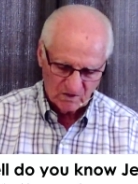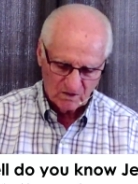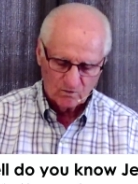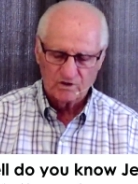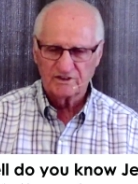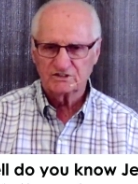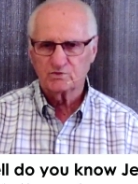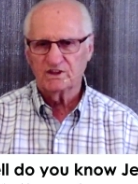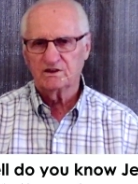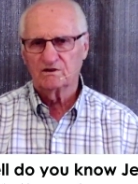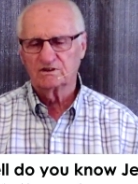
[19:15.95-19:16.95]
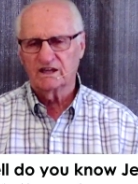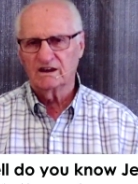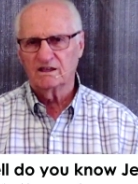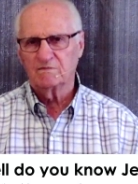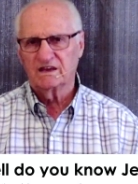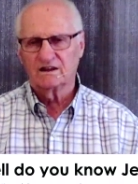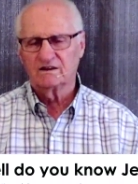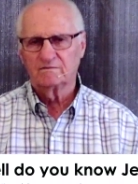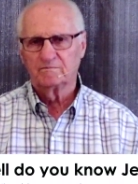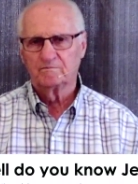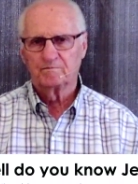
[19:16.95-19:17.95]
Well, this week on Daily
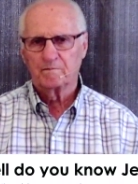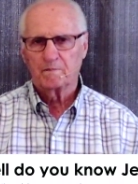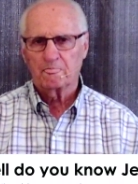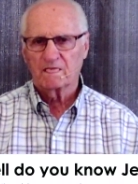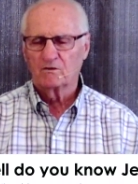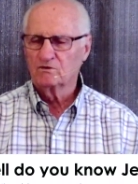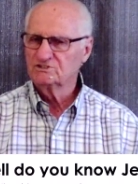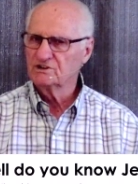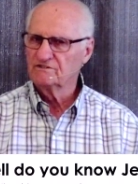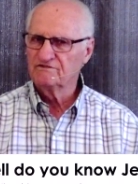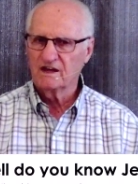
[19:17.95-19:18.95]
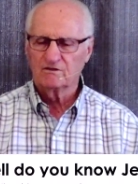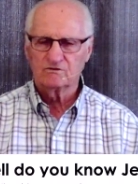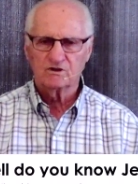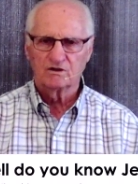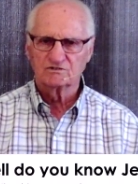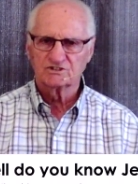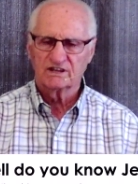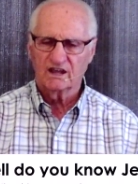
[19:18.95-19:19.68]
Manna, I want you to follow closely.